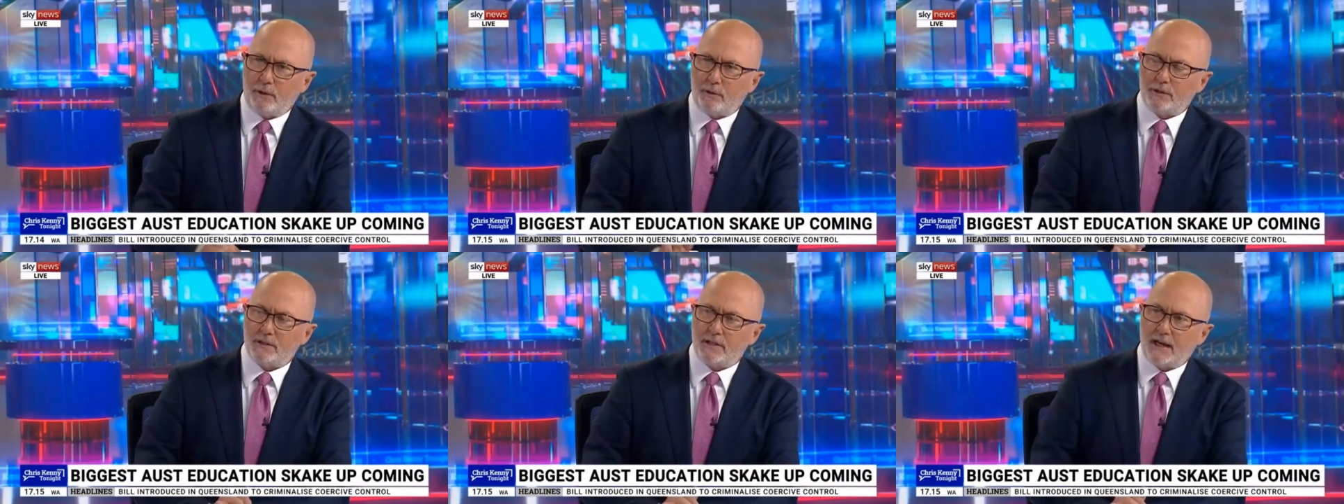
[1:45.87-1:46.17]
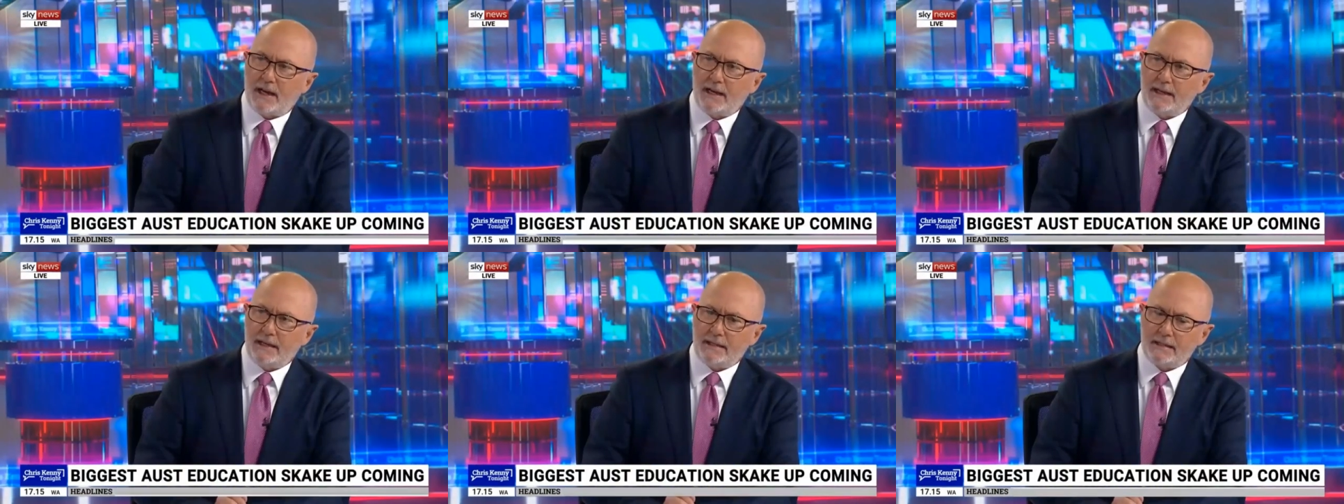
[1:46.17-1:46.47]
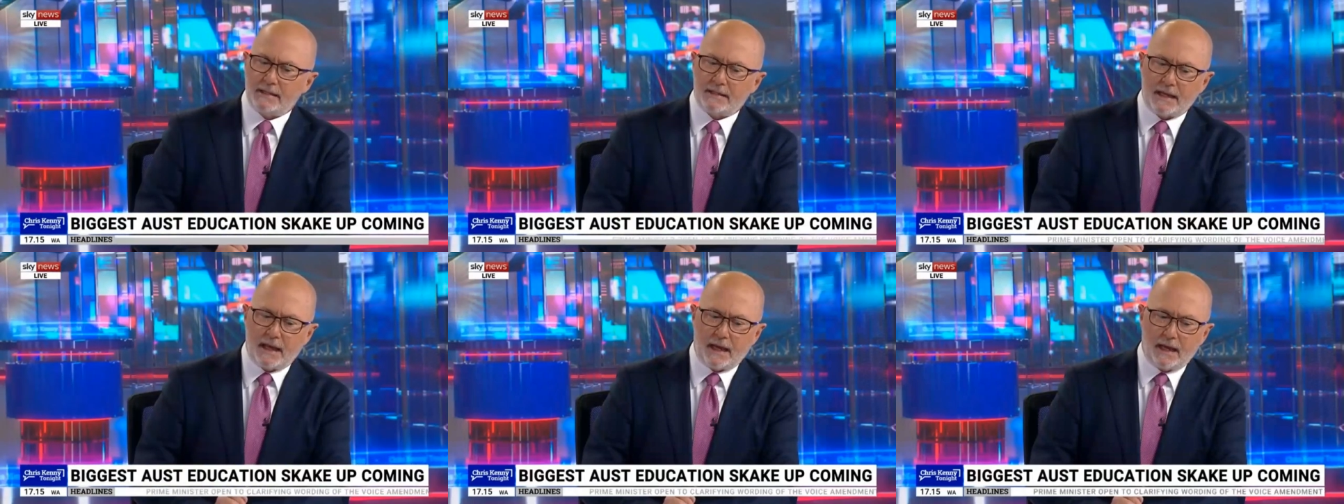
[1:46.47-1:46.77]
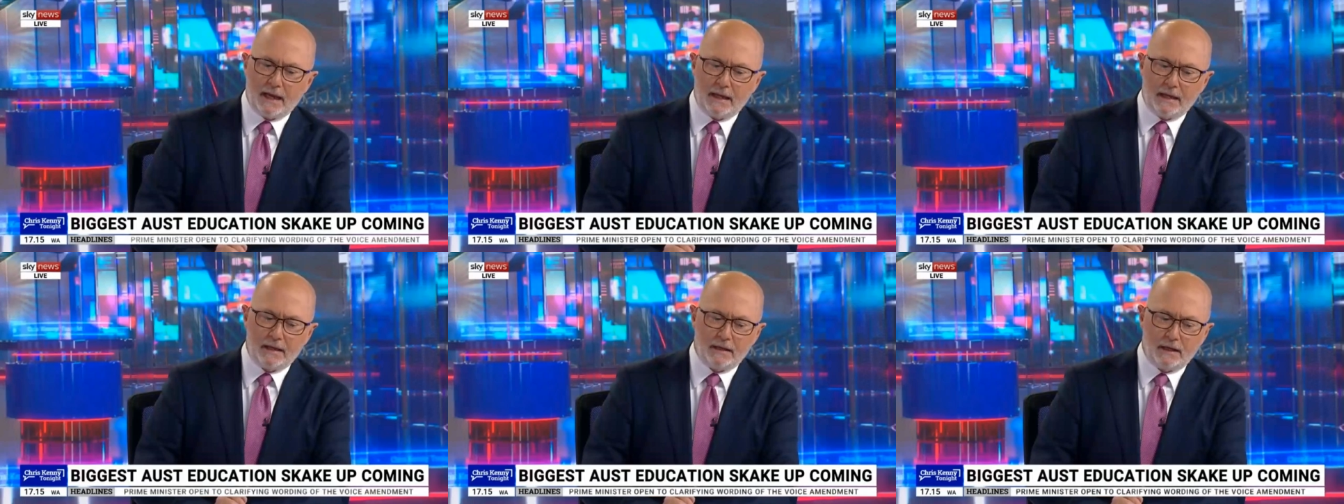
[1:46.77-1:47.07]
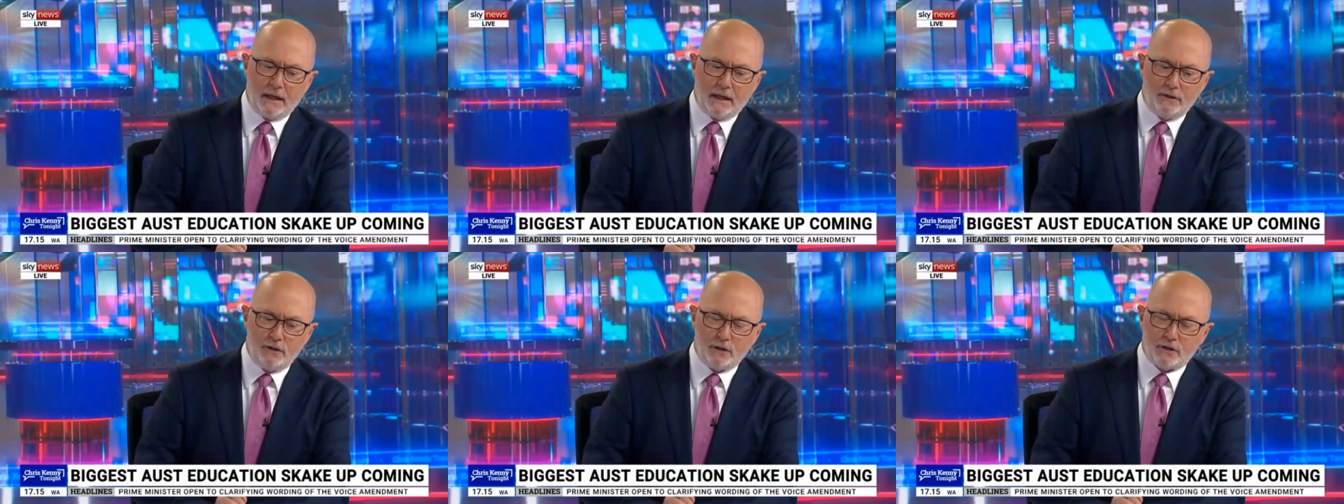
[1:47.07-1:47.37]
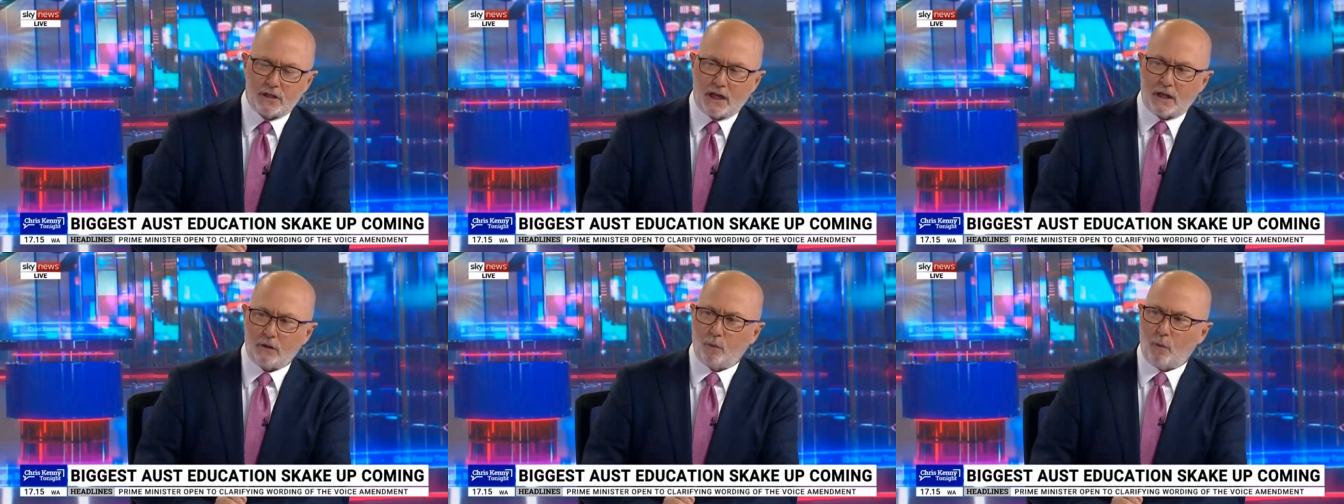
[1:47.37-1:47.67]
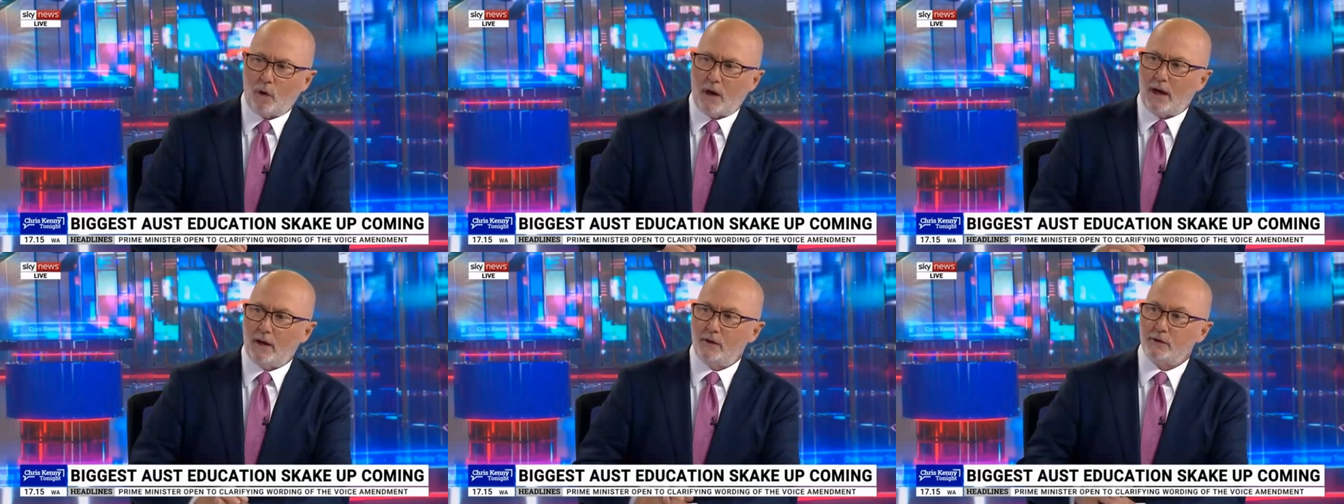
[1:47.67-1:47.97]
Perrottet in, South, in uh, New South
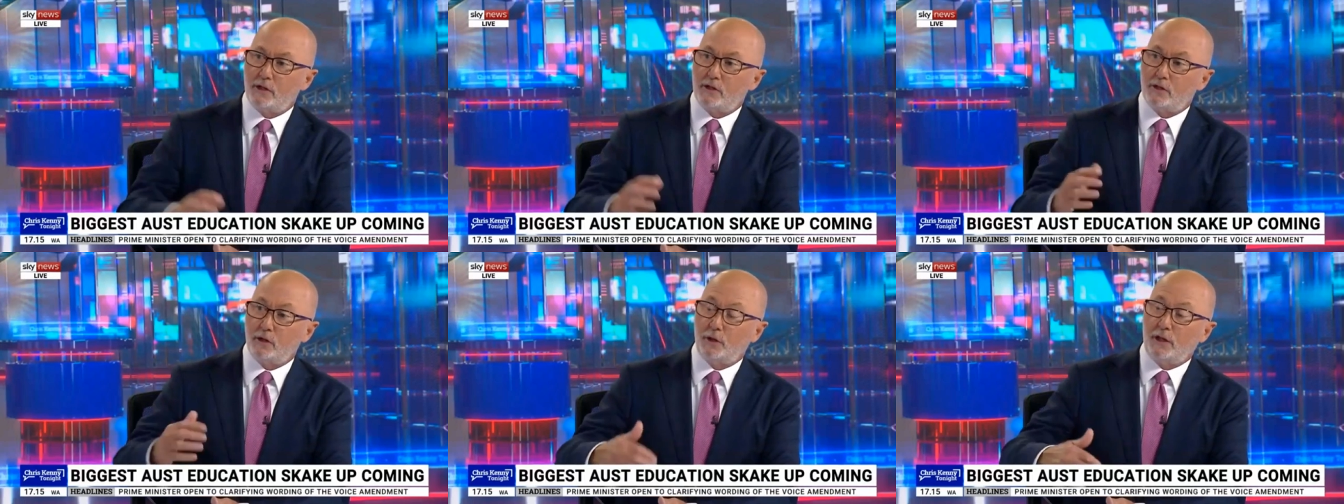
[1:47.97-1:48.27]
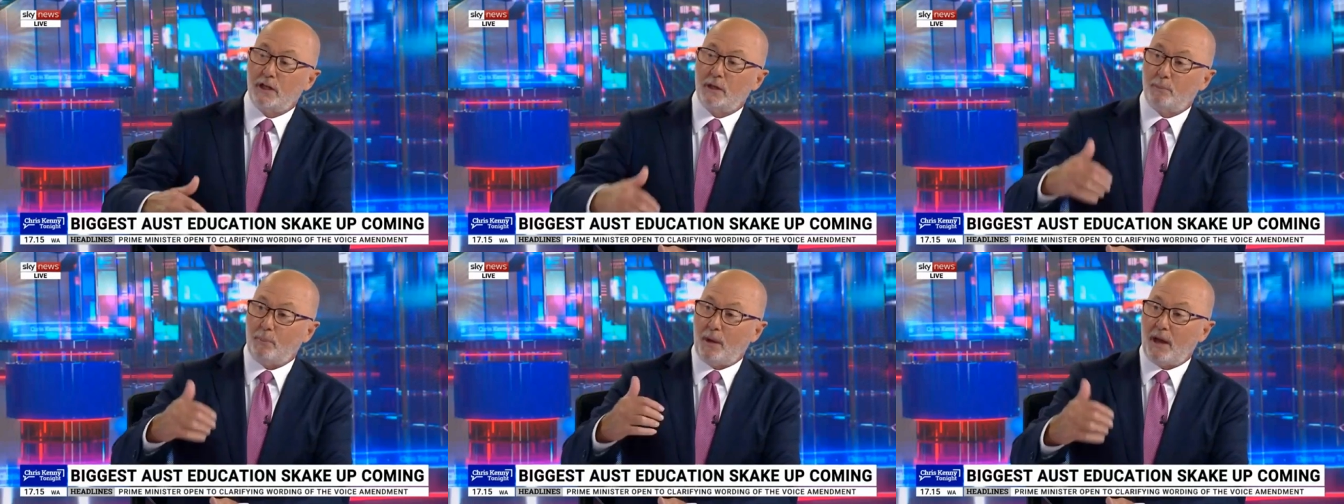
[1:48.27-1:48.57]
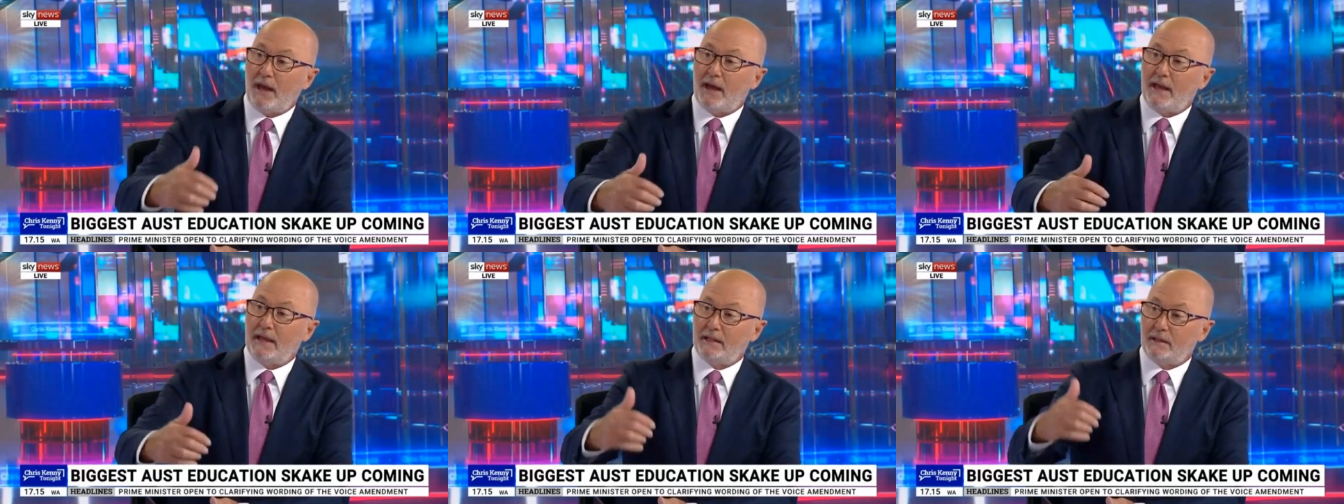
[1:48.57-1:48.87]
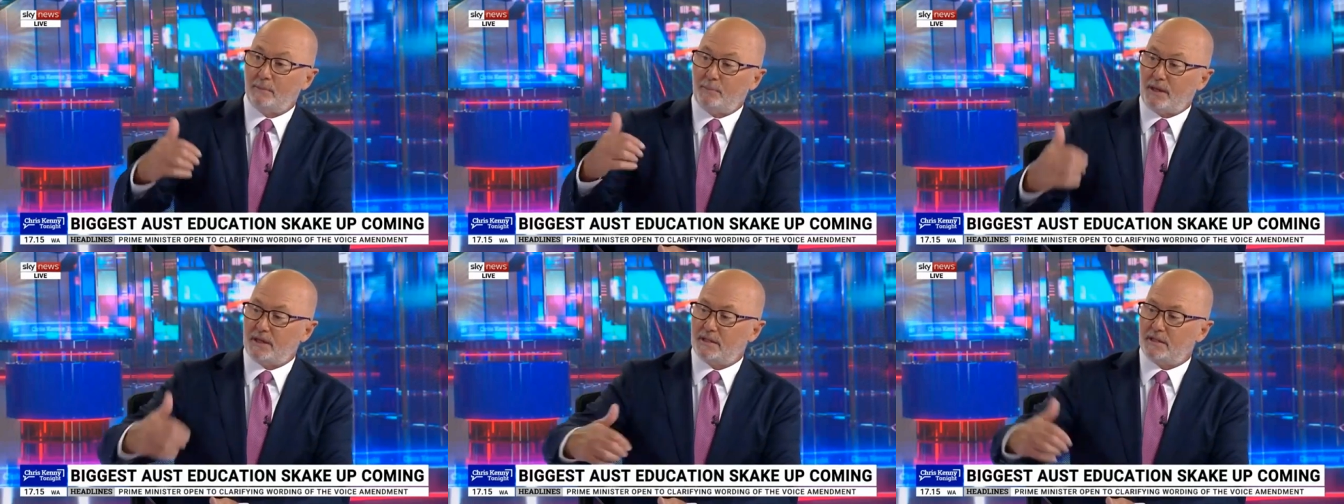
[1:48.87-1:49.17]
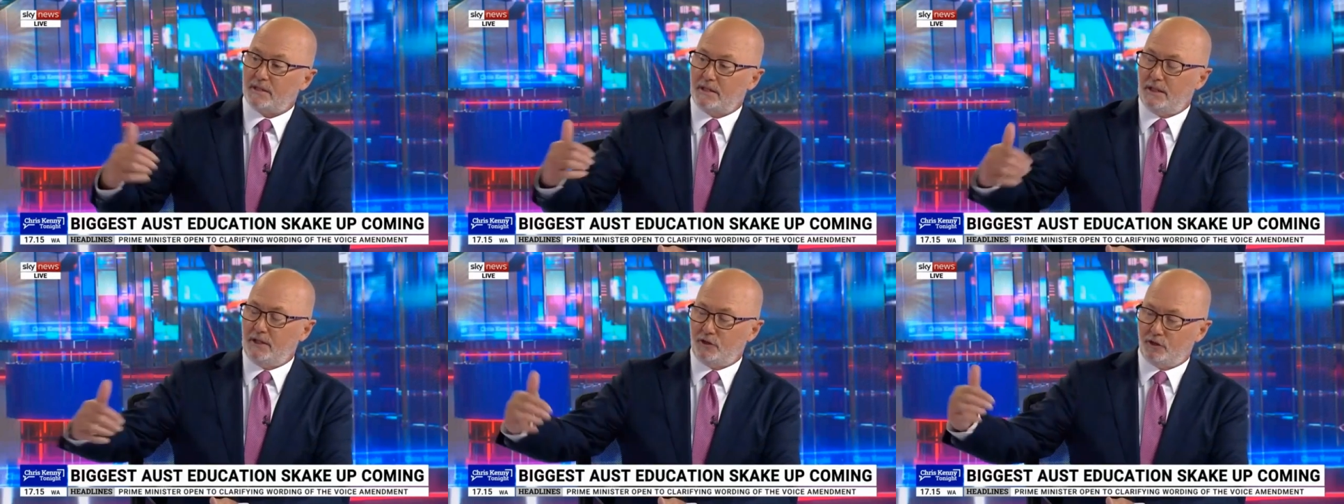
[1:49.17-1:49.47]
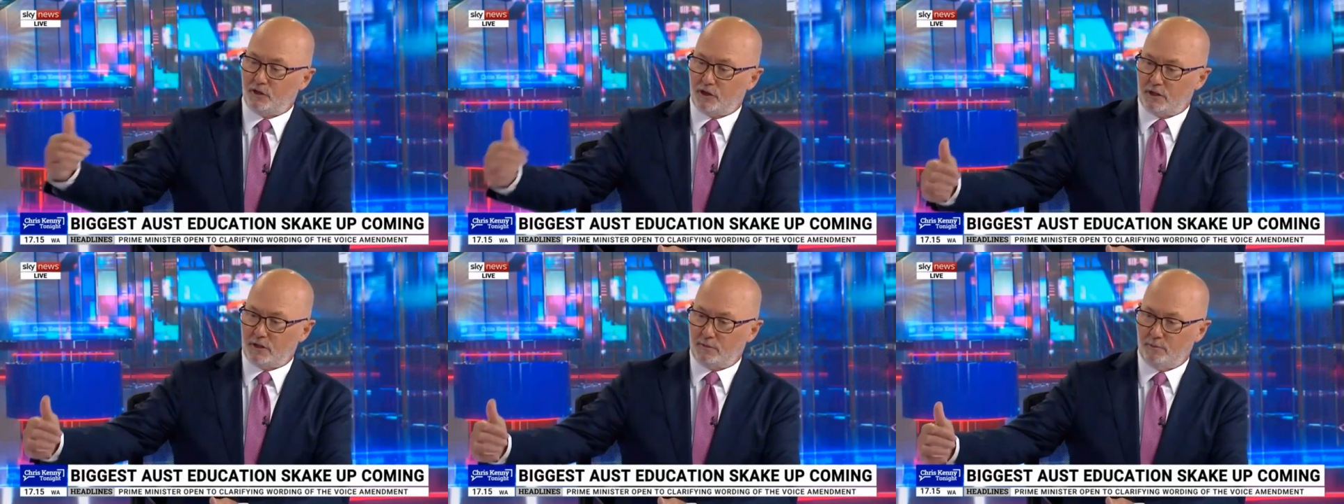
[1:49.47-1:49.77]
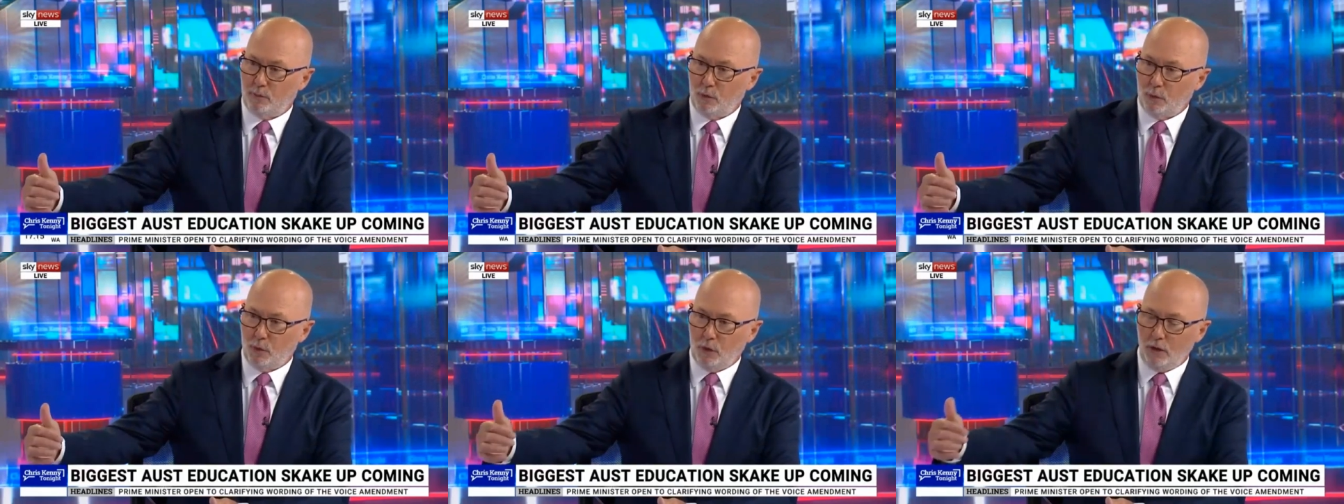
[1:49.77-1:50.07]
Wales is looking at paying the best teachers
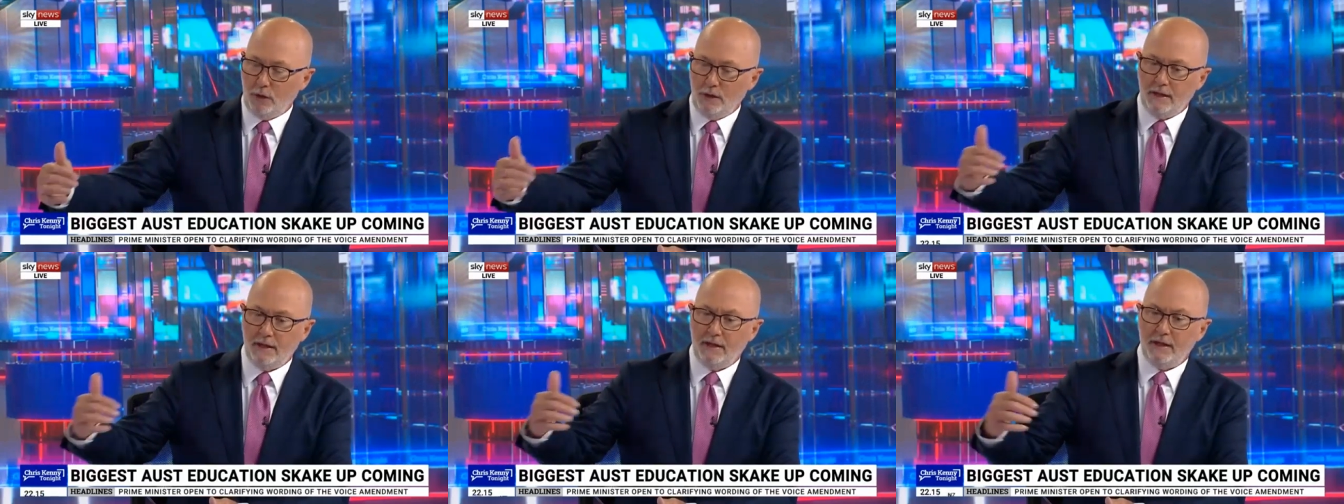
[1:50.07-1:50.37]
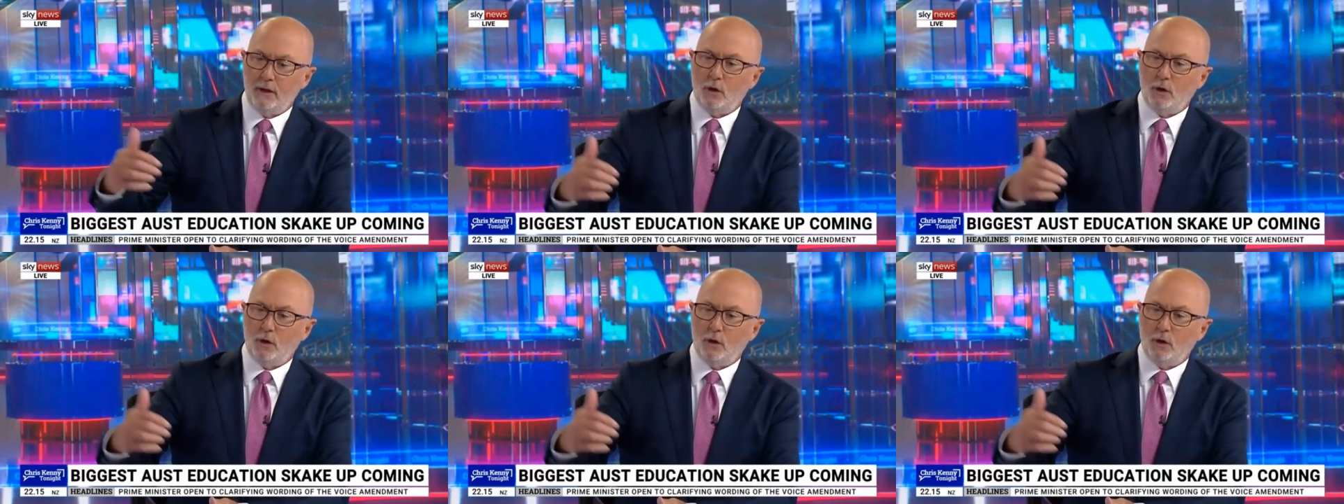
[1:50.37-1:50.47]
more.